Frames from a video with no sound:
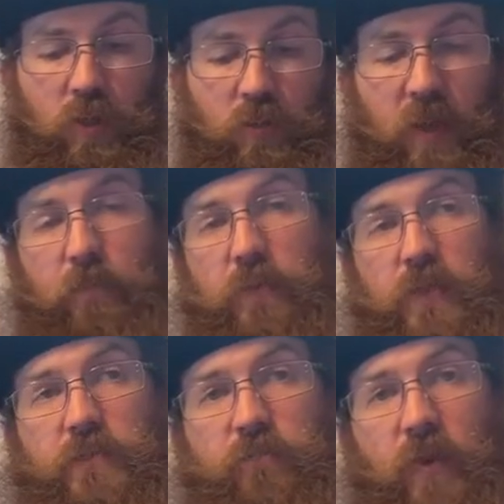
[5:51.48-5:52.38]
in on that
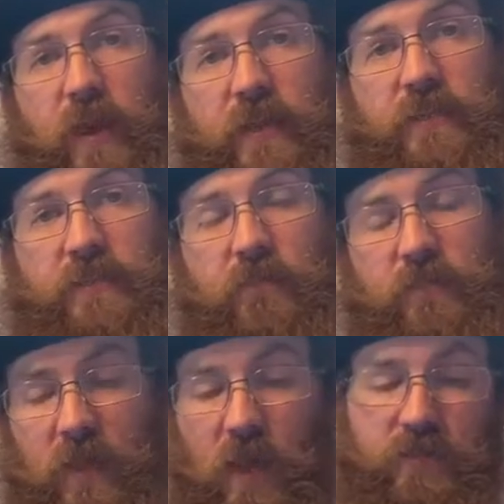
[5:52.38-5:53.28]
piece for
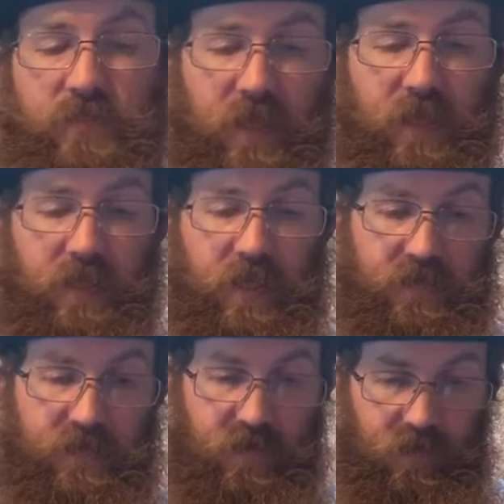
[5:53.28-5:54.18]

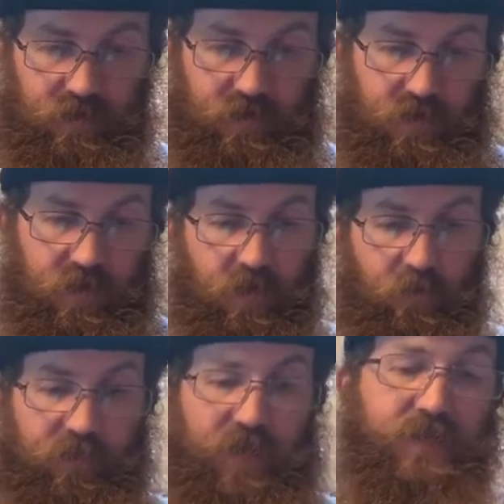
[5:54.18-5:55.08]
$87.88.
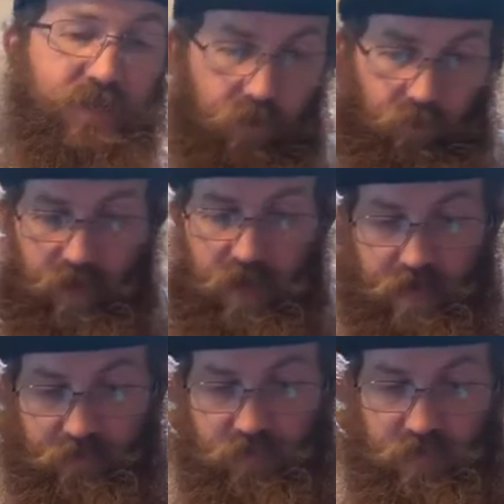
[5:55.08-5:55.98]
Next up, we
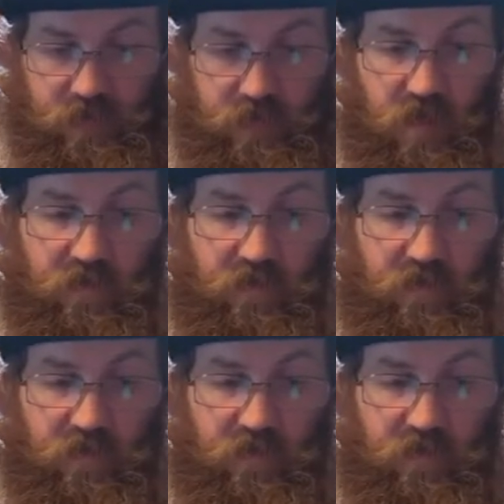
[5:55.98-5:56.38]
have this